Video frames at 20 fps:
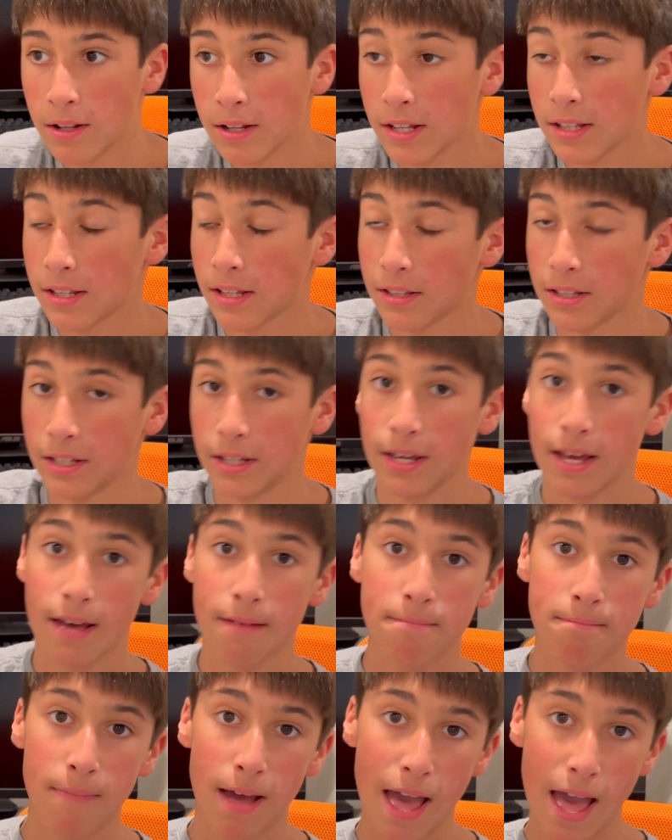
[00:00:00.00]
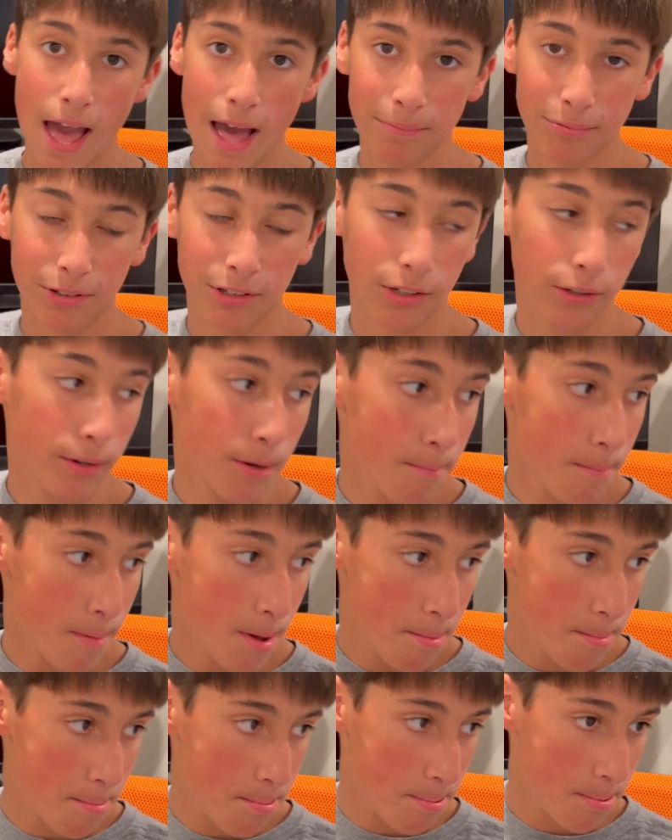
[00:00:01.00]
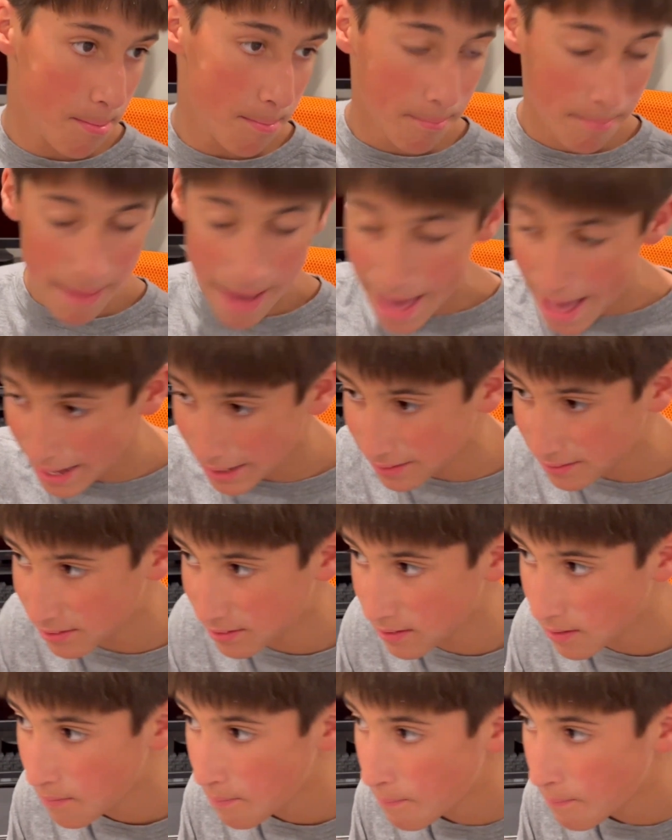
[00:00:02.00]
And then the absolute max